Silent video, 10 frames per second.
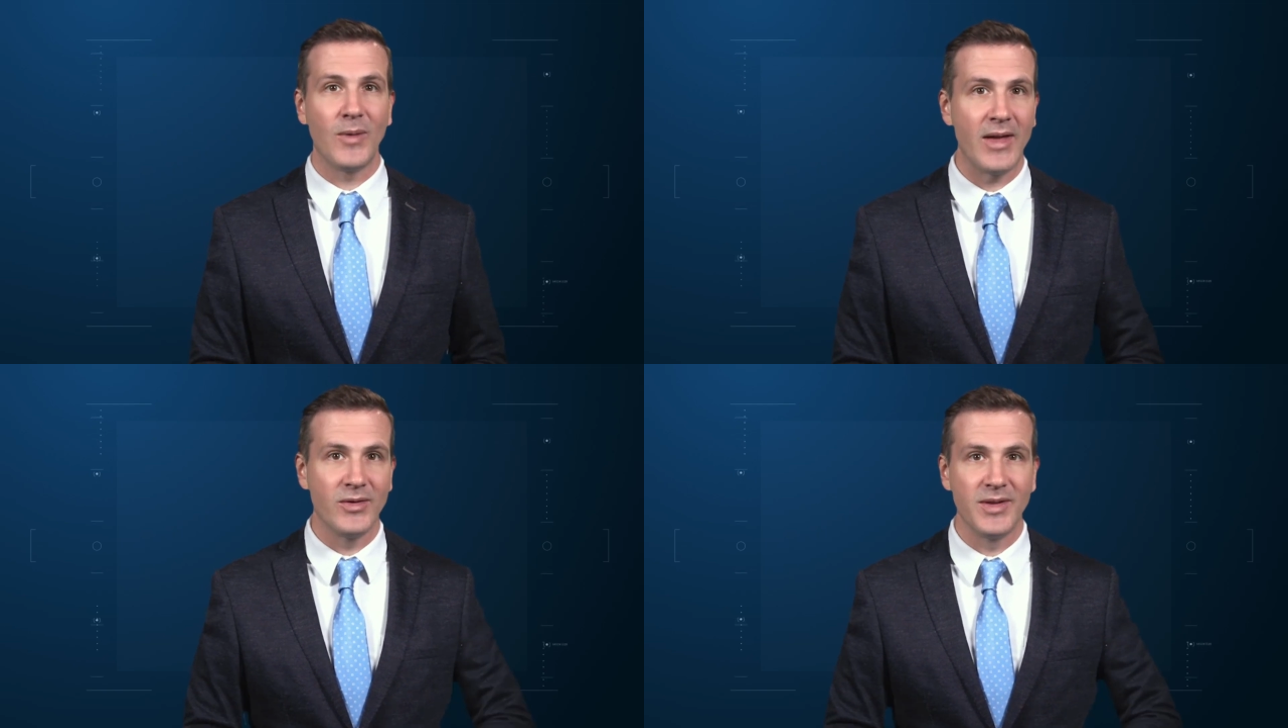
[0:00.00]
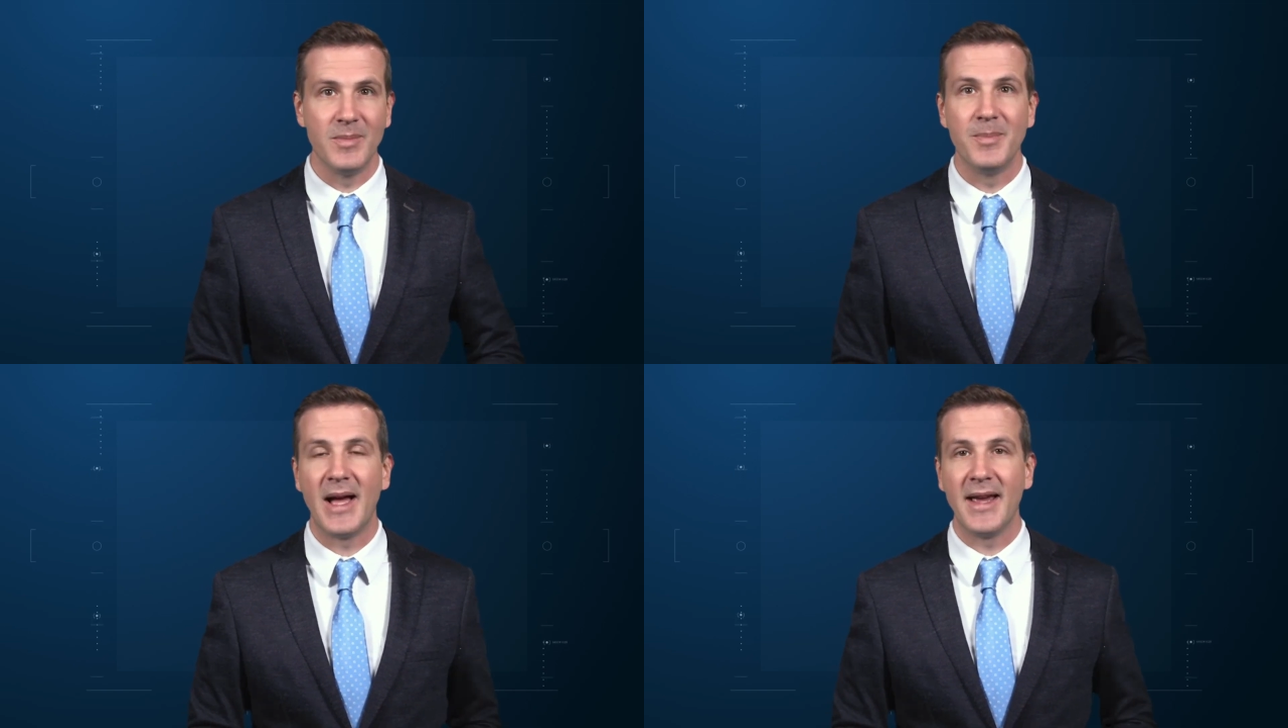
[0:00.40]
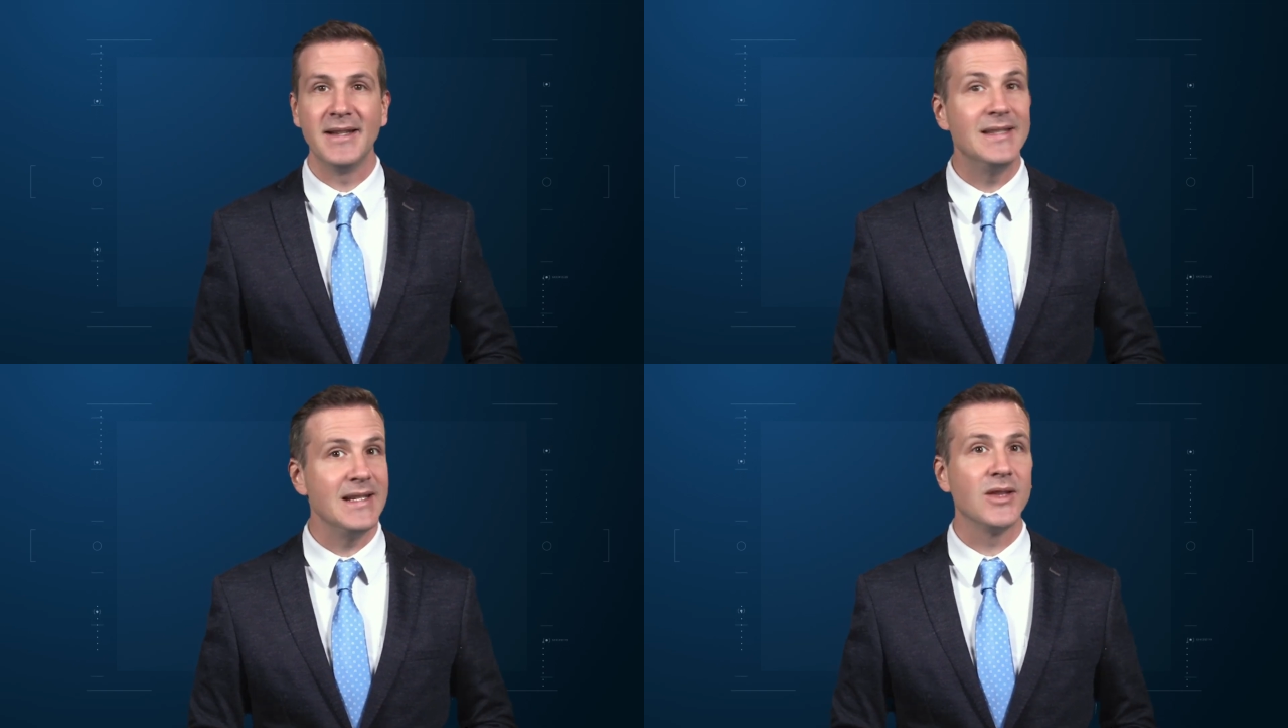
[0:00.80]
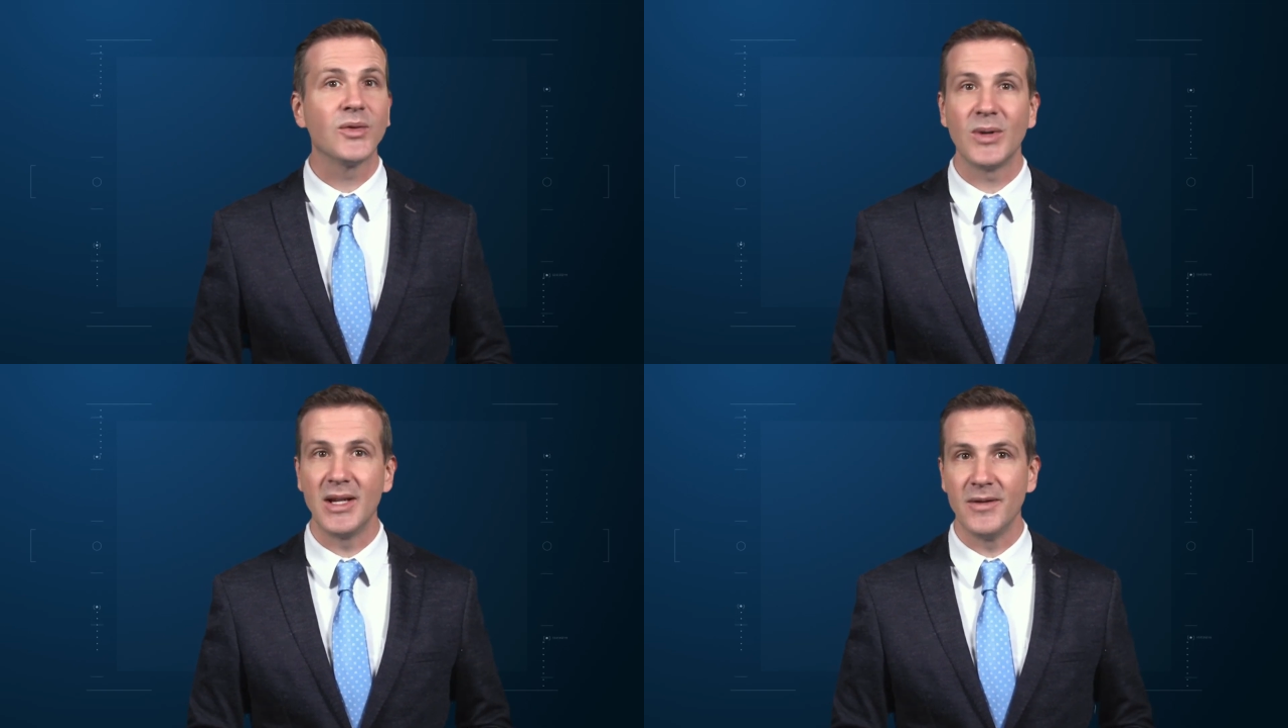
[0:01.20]
rather than buying
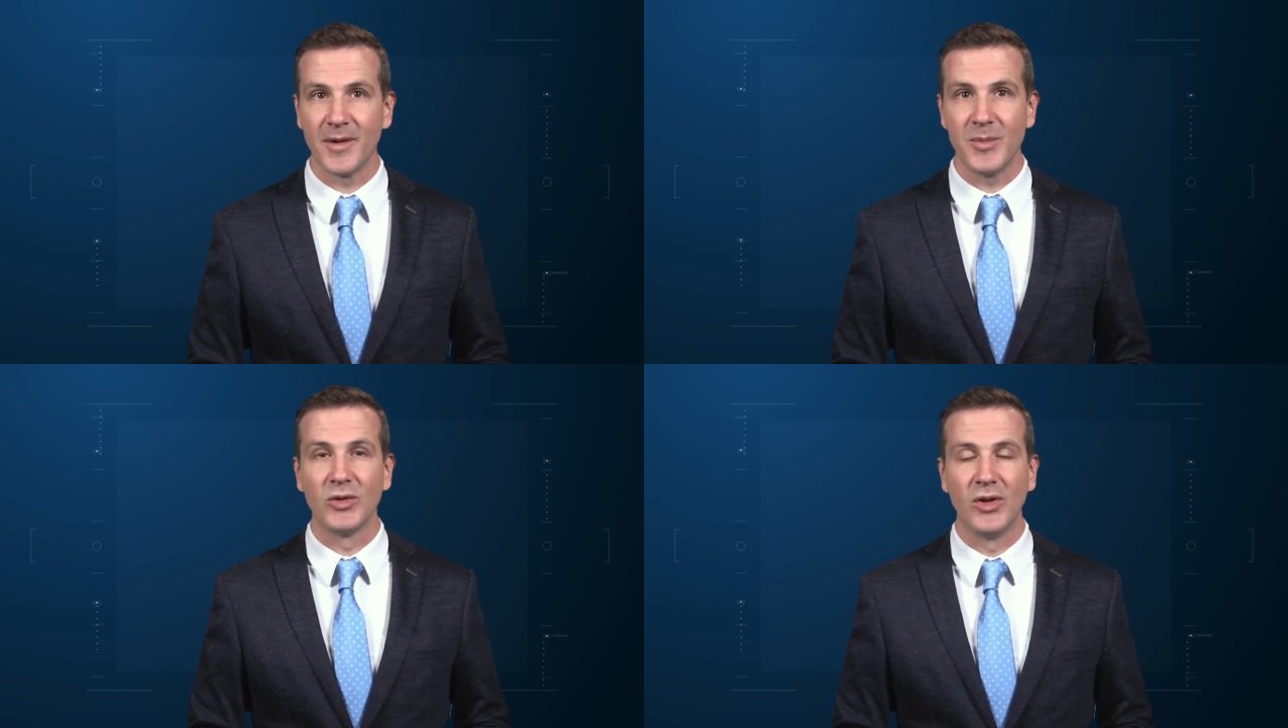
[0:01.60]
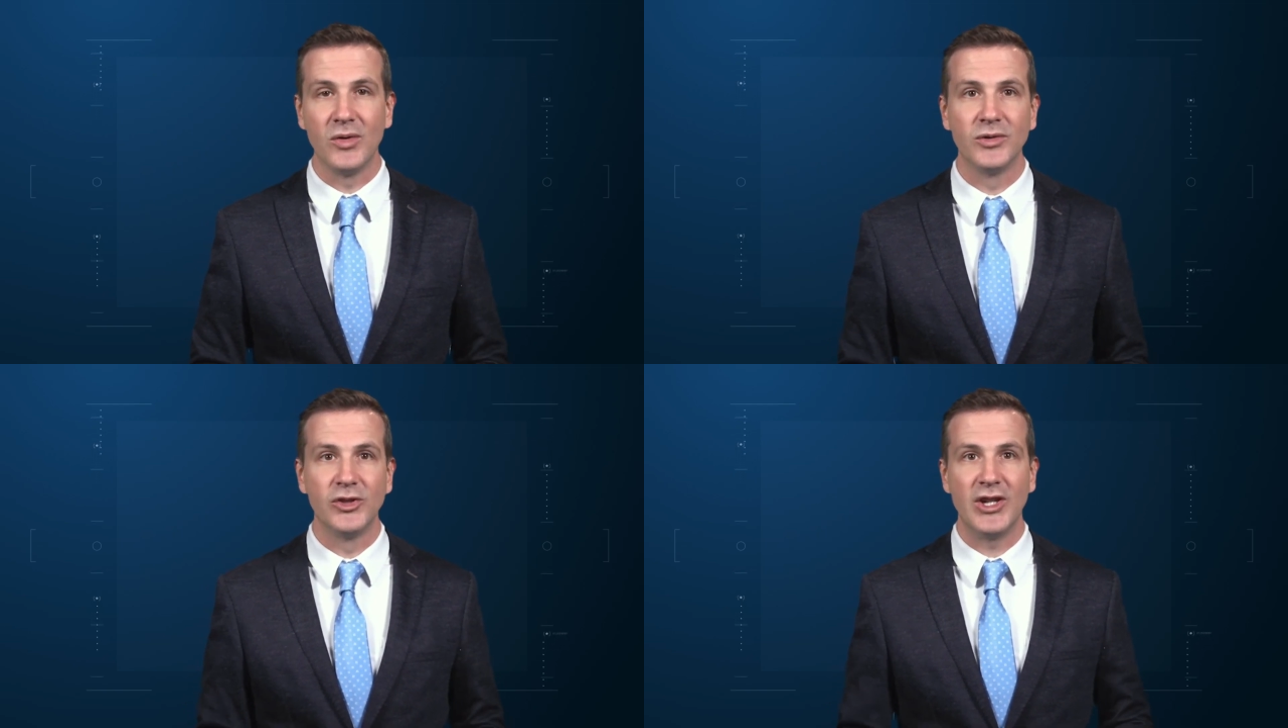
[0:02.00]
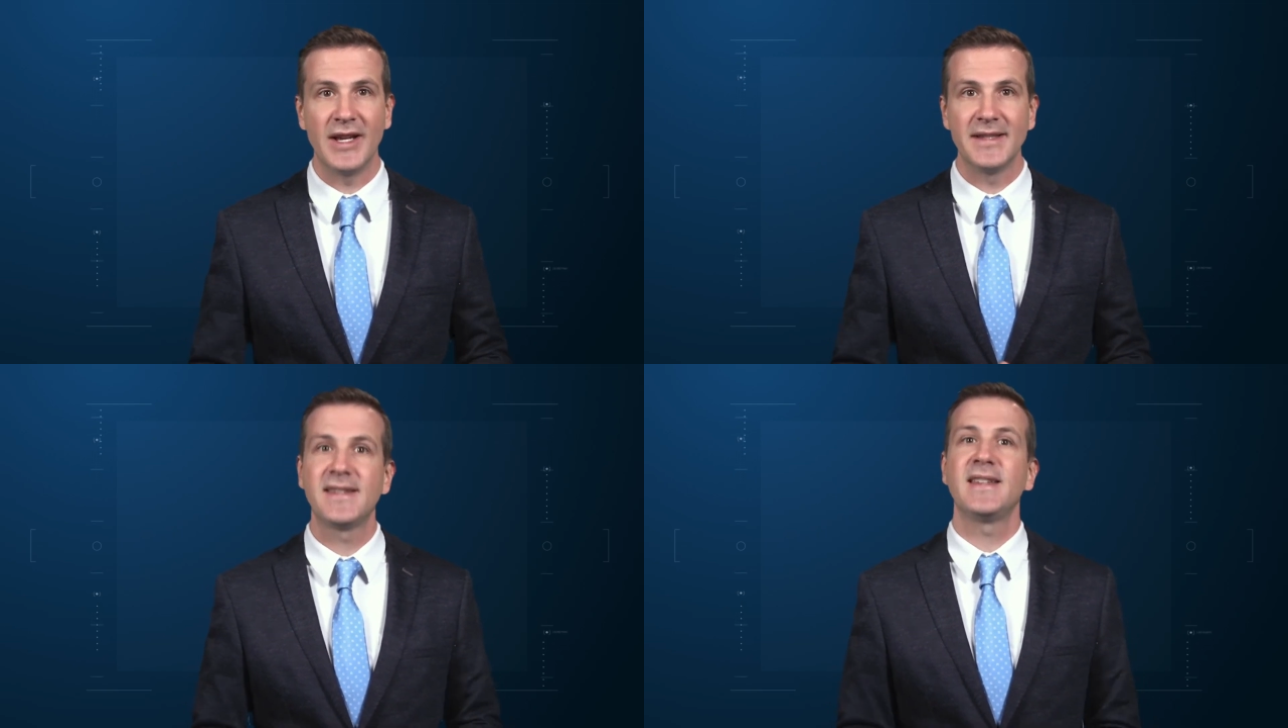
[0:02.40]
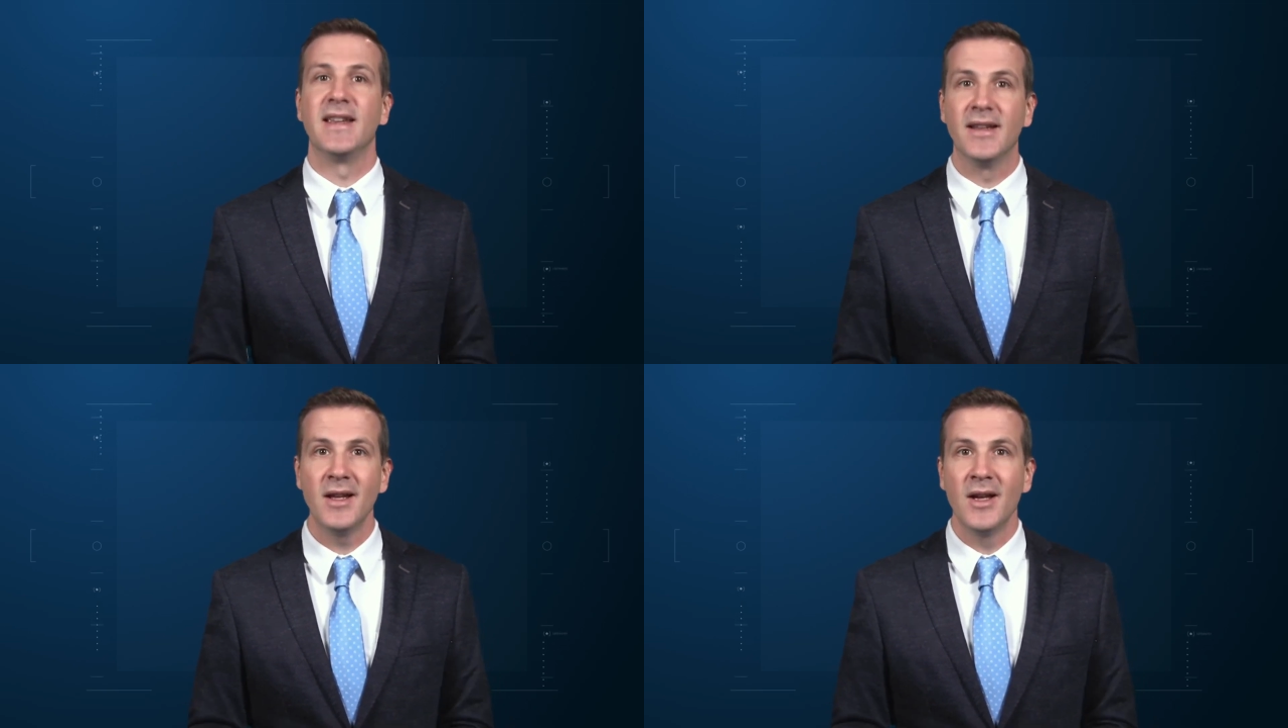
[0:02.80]
D3 from your local
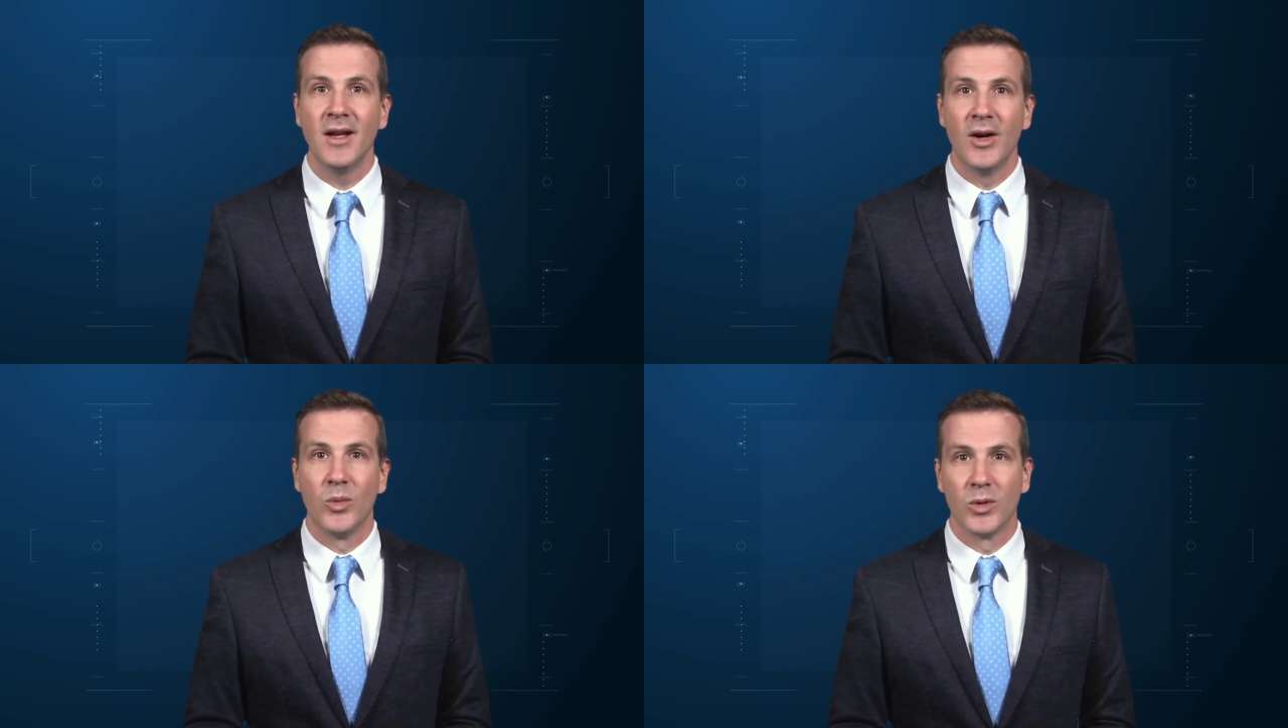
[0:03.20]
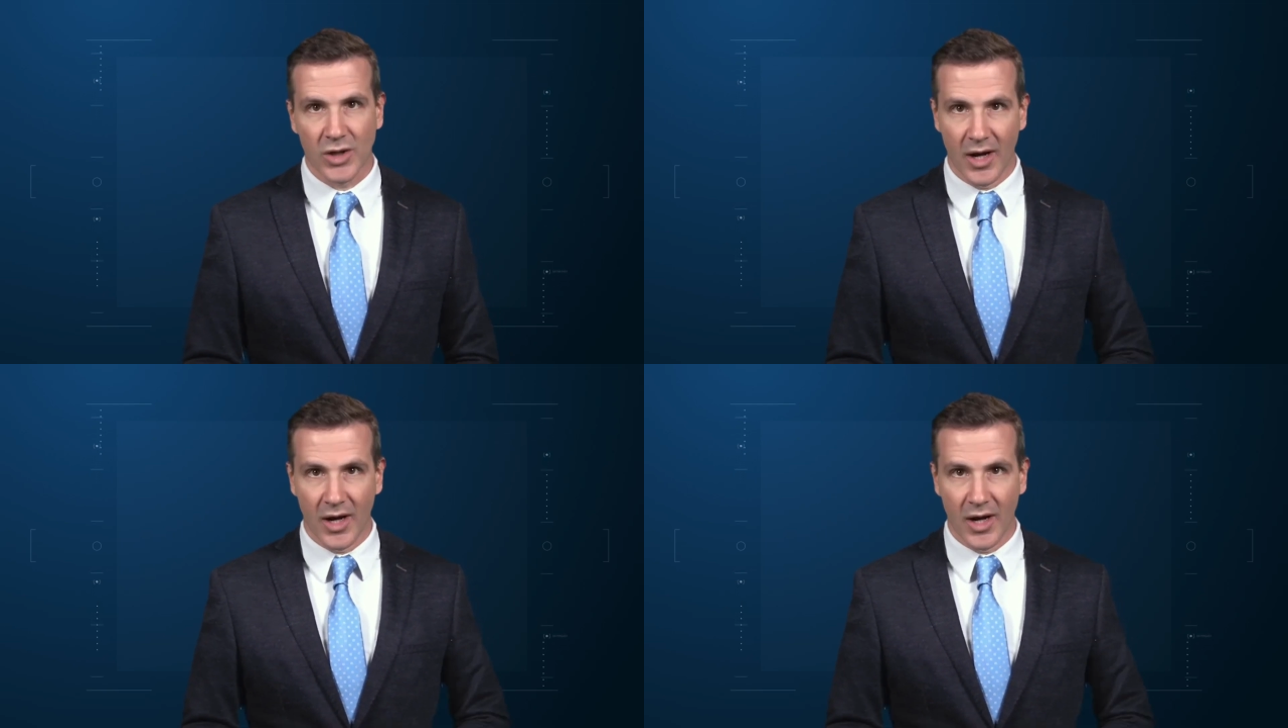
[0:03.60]
GNC. We're